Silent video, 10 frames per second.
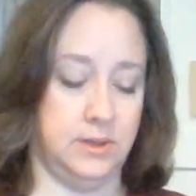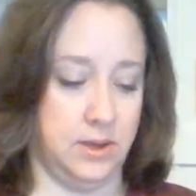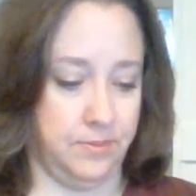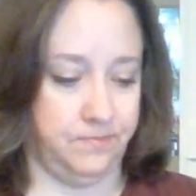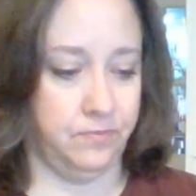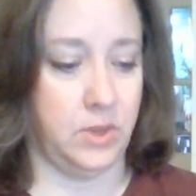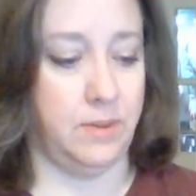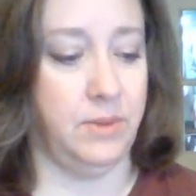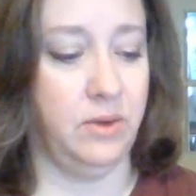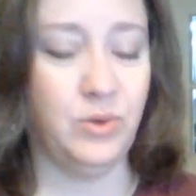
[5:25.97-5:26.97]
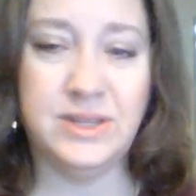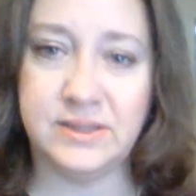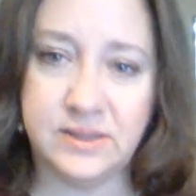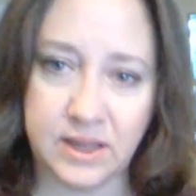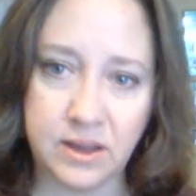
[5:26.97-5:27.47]
I'm not really
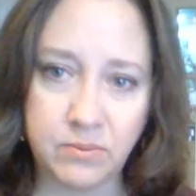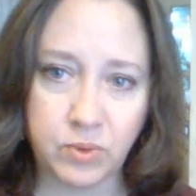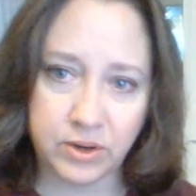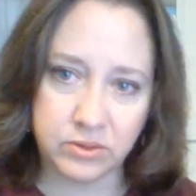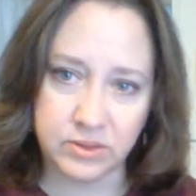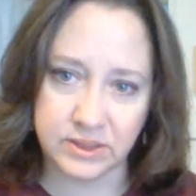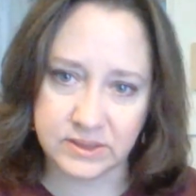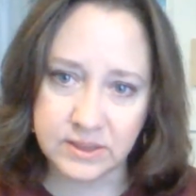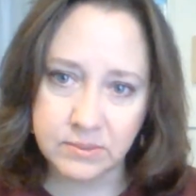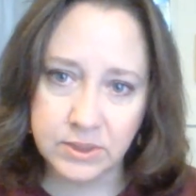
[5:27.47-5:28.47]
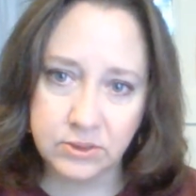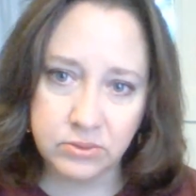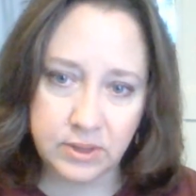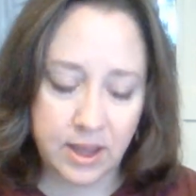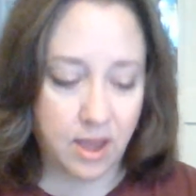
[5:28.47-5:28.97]
set up where you can see me
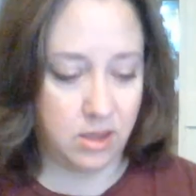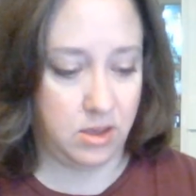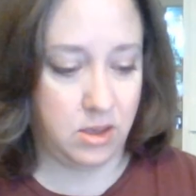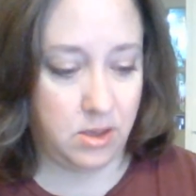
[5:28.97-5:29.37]
do that,